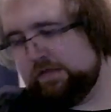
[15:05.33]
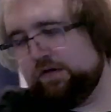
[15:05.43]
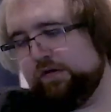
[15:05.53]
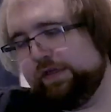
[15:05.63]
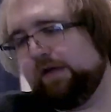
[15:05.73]

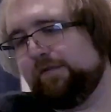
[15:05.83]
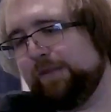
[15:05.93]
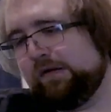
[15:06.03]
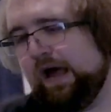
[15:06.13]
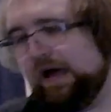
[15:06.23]
whole thing
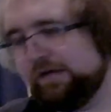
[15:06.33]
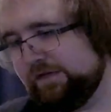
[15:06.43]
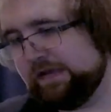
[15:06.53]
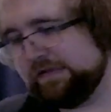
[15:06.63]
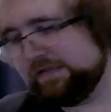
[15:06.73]
about
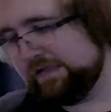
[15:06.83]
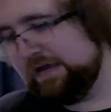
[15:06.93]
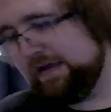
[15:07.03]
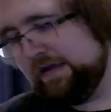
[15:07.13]
confidence.